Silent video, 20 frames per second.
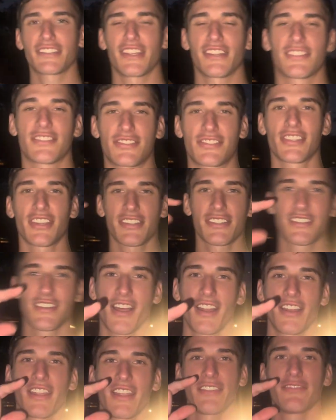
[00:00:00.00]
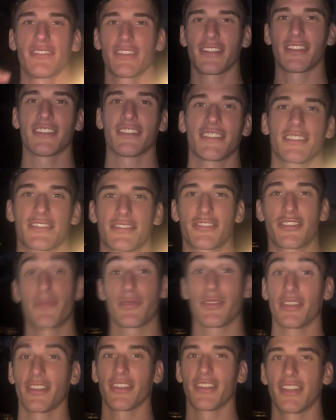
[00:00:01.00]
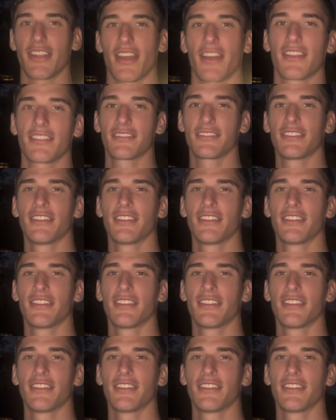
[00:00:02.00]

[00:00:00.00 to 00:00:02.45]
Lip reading: it's just not evenly distributed yet.